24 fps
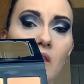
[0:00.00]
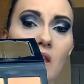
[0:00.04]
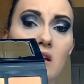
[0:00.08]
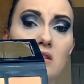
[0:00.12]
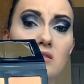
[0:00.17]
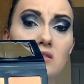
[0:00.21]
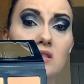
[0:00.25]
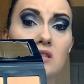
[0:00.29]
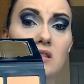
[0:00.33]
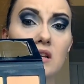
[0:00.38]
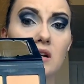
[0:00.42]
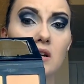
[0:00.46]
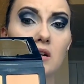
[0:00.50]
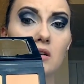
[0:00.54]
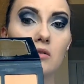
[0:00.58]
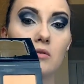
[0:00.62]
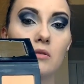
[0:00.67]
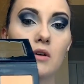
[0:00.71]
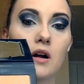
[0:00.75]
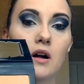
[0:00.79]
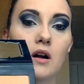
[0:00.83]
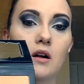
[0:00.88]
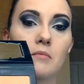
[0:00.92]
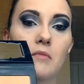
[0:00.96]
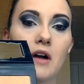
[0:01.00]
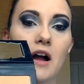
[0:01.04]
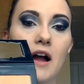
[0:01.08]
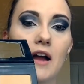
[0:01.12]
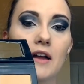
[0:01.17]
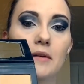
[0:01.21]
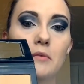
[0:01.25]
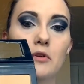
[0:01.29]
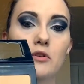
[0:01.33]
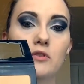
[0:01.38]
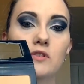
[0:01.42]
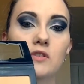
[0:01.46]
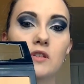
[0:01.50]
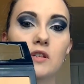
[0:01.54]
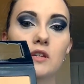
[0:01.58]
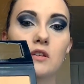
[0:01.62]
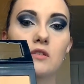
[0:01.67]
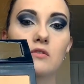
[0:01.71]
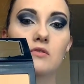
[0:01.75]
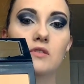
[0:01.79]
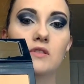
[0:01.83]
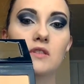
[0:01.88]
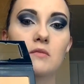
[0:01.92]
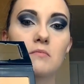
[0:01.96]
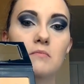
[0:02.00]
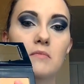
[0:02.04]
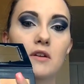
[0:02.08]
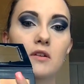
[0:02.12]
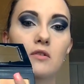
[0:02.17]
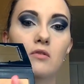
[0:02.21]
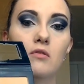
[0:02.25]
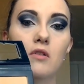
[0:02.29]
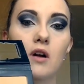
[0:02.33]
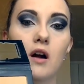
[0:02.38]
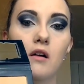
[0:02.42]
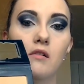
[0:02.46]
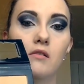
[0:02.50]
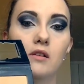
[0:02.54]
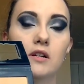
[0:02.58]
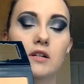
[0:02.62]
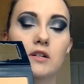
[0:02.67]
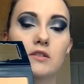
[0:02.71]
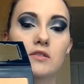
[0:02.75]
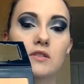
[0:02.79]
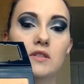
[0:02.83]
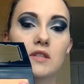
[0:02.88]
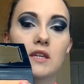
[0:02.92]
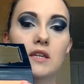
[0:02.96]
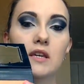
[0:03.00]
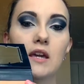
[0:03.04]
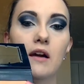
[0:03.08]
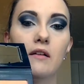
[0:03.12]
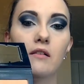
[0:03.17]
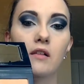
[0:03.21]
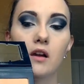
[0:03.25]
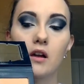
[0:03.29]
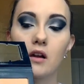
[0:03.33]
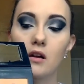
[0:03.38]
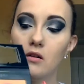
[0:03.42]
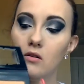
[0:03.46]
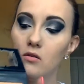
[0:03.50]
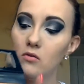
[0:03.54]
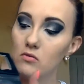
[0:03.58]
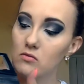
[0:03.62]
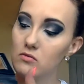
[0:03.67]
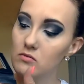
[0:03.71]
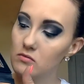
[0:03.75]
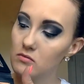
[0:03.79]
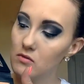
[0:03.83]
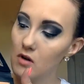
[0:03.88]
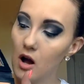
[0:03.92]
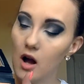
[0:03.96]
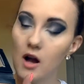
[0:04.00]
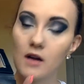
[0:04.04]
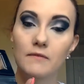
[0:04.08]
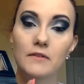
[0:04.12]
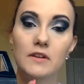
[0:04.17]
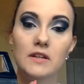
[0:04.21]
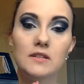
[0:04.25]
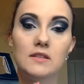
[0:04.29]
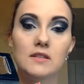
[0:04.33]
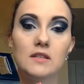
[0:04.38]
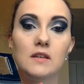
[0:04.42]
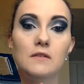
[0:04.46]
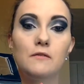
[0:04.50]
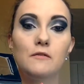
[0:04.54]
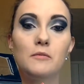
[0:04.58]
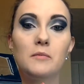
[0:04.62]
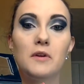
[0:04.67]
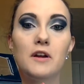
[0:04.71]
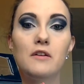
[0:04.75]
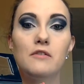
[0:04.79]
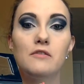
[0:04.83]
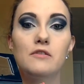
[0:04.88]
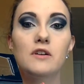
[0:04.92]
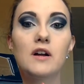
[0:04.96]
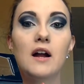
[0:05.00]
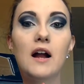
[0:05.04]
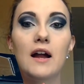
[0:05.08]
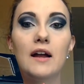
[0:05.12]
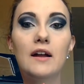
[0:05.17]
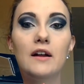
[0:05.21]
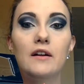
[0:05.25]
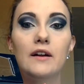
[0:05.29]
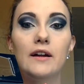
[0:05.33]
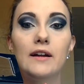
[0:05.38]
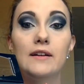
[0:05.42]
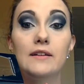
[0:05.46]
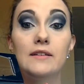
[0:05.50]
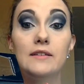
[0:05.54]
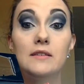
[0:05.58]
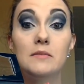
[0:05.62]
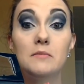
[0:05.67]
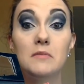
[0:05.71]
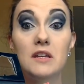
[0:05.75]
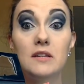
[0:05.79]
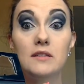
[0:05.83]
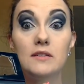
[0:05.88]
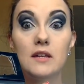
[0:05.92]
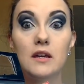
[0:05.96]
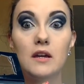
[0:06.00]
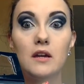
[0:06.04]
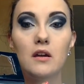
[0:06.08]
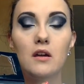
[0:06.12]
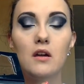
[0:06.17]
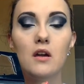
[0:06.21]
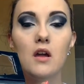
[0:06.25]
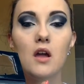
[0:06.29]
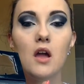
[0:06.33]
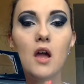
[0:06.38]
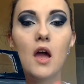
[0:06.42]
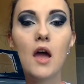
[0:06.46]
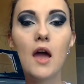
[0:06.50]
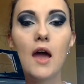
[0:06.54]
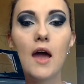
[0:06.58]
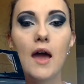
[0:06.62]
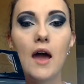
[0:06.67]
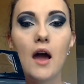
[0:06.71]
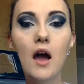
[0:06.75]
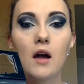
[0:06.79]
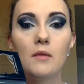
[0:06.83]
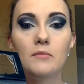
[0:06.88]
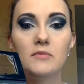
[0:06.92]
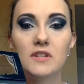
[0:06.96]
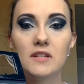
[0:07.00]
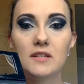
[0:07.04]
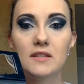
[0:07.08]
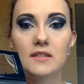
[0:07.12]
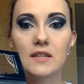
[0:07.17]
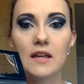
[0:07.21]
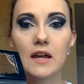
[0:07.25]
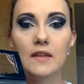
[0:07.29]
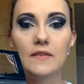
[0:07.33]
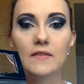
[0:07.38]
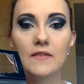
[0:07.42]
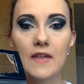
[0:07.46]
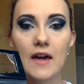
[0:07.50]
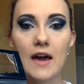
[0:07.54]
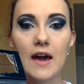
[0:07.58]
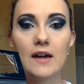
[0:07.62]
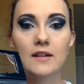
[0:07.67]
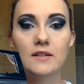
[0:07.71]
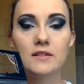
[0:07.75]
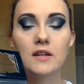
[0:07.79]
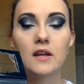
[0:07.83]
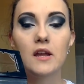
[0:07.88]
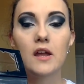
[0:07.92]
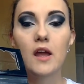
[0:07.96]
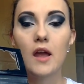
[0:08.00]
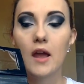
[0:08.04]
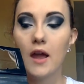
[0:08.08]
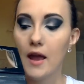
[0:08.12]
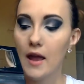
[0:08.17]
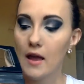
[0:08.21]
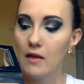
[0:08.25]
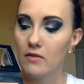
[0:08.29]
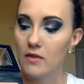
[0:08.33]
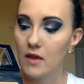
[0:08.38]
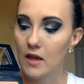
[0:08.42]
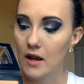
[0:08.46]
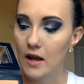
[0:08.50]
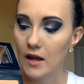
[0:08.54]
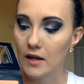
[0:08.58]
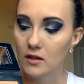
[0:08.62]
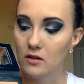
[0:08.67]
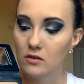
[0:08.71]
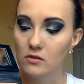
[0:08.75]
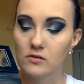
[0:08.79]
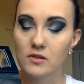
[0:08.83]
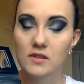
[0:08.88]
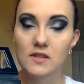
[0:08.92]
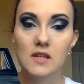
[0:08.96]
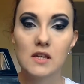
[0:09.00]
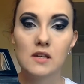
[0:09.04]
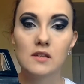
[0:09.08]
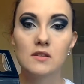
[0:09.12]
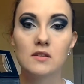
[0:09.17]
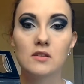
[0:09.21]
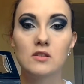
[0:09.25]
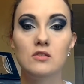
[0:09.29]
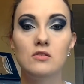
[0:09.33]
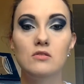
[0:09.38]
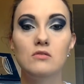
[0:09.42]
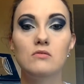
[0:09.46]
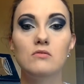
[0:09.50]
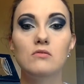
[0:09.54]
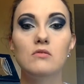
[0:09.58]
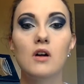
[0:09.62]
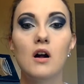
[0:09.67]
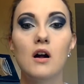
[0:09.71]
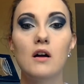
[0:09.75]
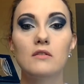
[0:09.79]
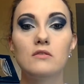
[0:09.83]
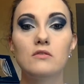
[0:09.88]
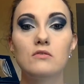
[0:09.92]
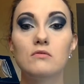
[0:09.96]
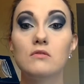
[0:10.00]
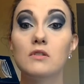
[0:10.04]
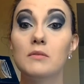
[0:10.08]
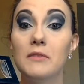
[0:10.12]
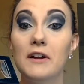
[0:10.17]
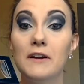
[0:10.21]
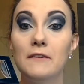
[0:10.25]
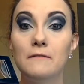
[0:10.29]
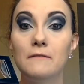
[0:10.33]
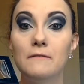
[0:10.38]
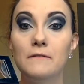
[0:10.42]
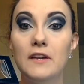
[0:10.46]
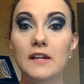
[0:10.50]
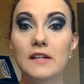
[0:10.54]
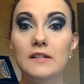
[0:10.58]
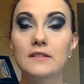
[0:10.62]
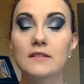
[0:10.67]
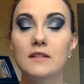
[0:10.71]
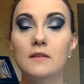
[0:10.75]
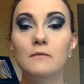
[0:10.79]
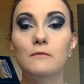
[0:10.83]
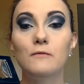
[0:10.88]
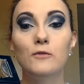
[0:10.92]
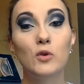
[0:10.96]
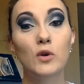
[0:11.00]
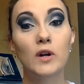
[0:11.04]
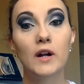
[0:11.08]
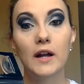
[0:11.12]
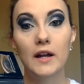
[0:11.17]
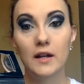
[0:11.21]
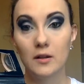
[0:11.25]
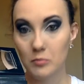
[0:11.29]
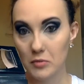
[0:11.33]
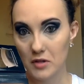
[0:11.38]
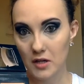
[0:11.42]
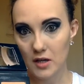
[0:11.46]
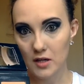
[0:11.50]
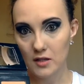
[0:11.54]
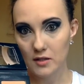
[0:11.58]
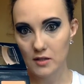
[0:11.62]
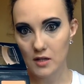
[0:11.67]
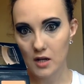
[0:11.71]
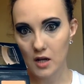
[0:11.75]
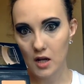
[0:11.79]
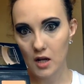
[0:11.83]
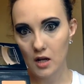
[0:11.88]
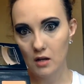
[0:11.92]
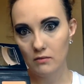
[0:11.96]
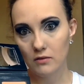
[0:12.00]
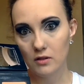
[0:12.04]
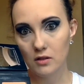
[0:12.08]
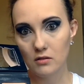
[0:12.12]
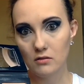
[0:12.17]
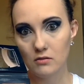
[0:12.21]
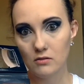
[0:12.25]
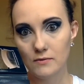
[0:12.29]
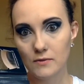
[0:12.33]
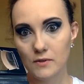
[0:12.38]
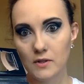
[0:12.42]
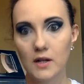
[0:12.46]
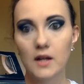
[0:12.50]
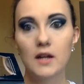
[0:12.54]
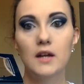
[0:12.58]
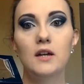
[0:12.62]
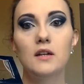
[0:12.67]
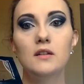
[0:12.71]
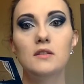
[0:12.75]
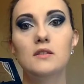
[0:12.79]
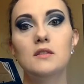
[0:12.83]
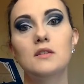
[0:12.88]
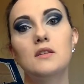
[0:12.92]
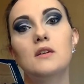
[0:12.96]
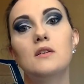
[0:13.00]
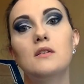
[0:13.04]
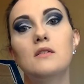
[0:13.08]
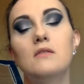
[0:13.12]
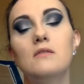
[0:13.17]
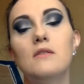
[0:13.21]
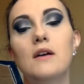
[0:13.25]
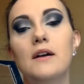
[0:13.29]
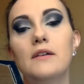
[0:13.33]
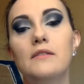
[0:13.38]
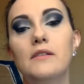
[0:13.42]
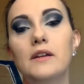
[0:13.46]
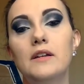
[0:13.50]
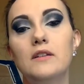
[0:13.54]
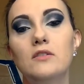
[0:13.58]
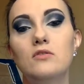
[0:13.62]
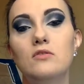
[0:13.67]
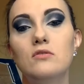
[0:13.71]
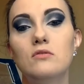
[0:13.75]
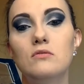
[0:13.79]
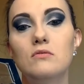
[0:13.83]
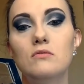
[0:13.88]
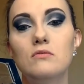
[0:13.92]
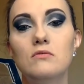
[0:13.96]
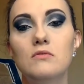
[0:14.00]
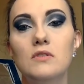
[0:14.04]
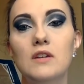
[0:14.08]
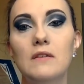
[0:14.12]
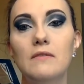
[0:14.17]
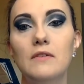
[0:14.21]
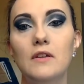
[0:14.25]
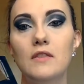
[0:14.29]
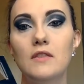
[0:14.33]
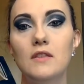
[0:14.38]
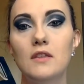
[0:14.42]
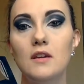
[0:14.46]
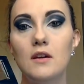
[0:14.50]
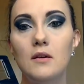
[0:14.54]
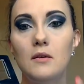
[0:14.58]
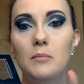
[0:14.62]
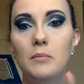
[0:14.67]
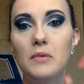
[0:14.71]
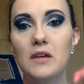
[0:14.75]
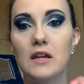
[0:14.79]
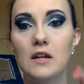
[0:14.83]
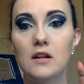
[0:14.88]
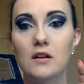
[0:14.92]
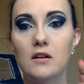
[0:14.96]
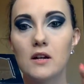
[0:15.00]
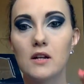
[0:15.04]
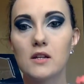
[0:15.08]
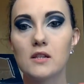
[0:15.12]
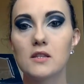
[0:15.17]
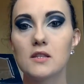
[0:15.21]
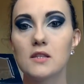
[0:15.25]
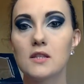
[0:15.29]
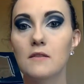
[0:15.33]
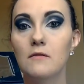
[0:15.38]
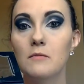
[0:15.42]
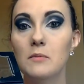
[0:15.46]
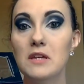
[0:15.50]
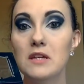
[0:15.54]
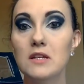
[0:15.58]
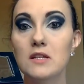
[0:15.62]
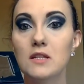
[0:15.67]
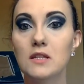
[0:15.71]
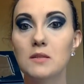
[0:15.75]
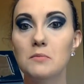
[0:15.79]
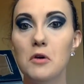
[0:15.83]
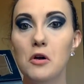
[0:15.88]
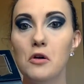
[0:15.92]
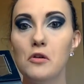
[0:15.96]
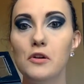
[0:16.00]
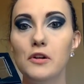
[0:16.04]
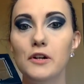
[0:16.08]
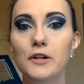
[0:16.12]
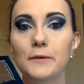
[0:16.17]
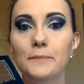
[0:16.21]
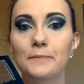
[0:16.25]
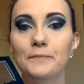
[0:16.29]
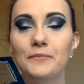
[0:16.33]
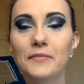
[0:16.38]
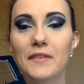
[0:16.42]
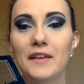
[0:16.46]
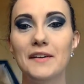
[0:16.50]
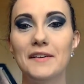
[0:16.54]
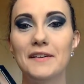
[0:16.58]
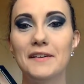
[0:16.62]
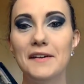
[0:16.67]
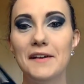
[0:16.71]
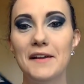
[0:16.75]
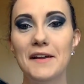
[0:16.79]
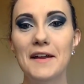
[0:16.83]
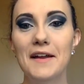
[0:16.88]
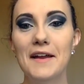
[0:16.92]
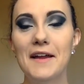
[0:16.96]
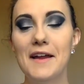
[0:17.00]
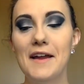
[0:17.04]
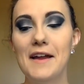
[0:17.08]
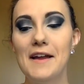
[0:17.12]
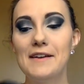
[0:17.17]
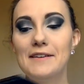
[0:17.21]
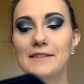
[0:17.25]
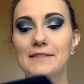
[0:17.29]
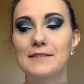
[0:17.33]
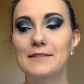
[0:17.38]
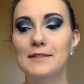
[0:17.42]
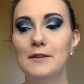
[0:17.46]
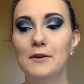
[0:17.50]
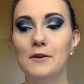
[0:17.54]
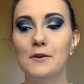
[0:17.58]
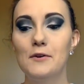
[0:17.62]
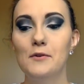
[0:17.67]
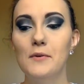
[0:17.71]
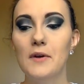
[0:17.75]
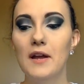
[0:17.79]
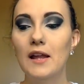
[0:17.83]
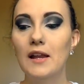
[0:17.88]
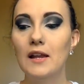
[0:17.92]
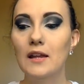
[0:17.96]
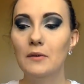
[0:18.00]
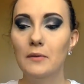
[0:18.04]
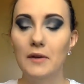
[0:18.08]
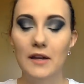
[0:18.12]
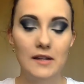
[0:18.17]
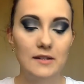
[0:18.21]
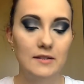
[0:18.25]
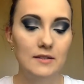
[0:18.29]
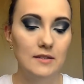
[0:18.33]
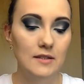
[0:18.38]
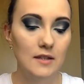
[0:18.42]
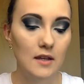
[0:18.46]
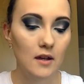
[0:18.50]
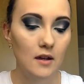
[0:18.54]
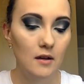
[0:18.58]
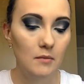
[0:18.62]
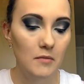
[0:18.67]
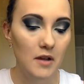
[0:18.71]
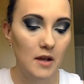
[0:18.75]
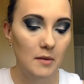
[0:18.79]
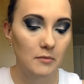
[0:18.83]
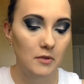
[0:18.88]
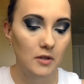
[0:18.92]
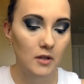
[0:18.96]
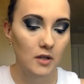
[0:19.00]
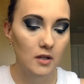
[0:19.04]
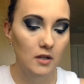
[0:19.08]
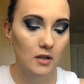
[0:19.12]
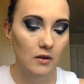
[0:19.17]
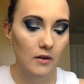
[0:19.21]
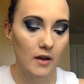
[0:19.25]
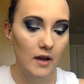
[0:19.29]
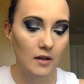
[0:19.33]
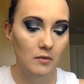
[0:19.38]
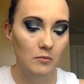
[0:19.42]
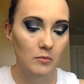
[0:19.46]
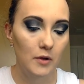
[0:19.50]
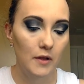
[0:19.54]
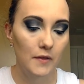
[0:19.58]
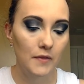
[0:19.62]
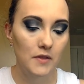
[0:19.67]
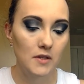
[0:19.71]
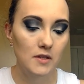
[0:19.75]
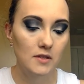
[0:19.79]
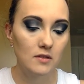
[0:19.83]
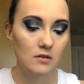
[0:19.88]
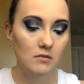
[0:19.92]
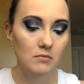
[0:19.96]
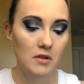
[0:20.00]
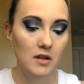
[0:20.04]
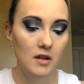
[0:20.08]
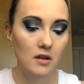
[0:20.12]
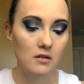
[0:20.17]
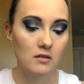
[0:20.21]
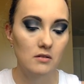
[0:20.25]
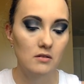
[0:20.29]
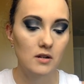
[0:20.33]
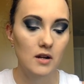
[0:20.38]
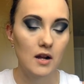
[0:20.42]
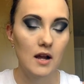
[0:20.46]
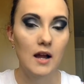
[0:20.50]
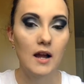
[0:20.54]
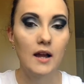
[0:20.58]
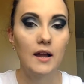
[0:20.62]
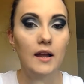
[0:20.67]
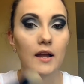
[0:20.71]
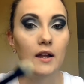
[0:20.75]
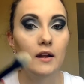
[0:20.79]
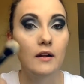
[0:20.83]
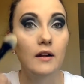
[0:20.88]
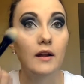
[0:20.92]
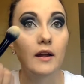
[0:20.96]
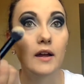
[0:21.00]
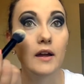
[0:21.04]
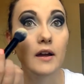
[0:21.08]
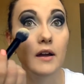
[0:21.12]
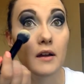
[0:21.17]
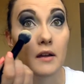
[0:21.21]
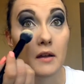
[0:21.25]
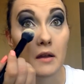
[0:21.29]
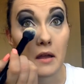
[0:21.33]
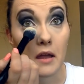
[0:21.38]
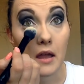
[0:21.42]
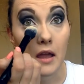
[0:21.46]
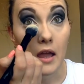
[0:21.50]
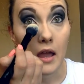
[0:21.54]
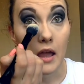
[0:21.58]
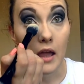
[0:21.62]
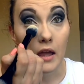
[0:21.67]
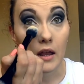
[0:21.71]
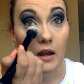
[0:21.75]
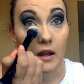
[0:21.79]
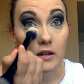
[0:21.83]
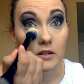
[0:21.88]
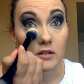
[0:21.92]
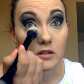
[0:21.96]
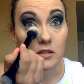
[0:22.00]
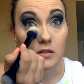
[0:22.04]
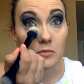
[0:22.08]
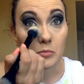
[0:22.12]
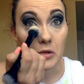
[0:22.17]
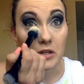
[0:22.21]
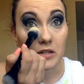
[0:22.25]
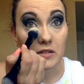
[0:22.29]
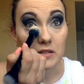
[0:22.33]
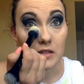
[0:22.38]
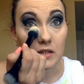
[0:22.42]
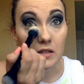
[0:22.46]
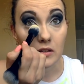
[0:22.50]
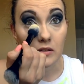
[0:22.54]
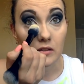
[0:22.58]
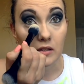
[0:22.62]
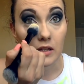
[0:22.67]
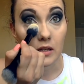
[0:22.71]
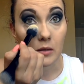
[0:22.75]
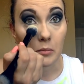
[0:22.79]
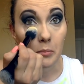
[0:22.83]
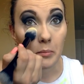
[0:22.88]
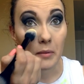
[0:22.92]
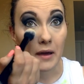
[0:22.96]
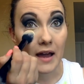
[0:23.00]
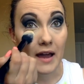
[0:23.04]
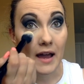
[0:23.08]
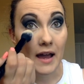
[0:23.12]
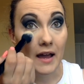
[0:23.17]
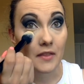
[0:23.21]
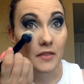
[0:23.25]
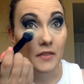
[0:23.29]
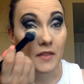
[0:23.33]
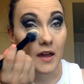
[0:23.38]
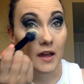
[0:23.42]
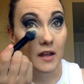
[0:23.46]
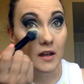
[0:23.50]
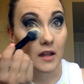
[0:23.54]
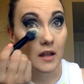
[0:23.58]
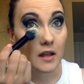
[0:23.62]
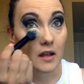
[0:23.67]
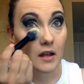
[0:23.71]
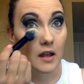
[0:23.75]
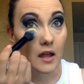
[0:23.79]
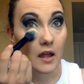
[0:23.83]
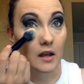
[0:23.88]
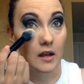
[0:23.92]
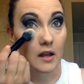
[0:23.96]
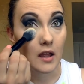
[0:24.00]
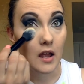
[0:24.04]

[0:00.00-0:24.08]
So I mostly use the middle colors. The yellow, obviously for my under eye area, is amazing to set that. And then I use this to contour my face and forehead because I have a huge forehead, so I like to give it the appearance of being smaller. So anyways, I'm going to go ahead and put this on my under eye area, and I just basically pat that in, and